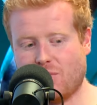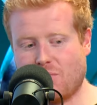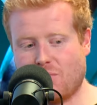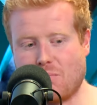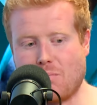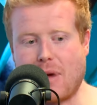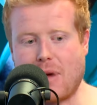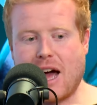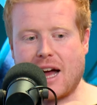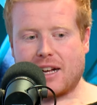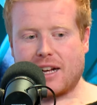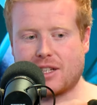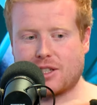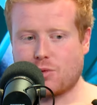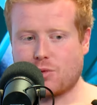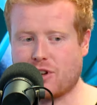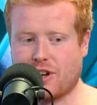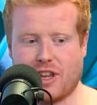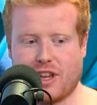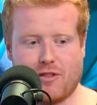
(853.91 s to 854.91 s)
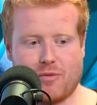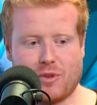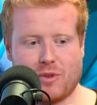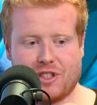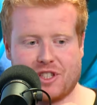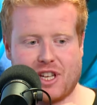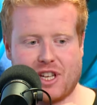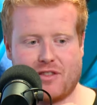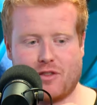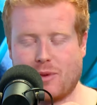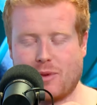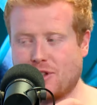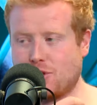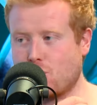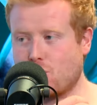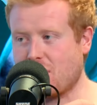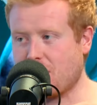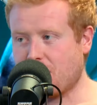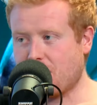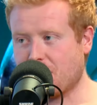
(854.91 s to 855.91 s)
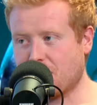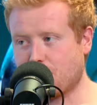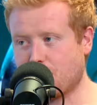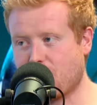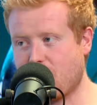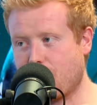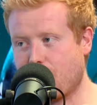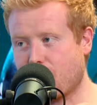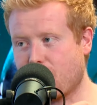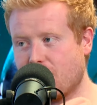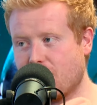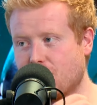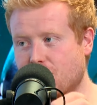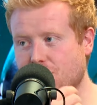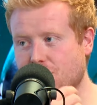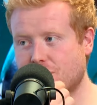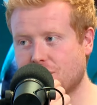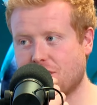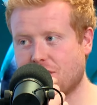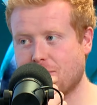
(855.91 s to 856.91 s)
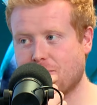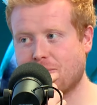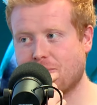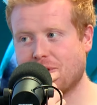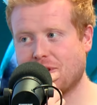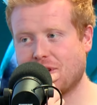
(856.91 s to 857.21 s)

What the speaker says: max want to give myself about 20 minutes preparation time.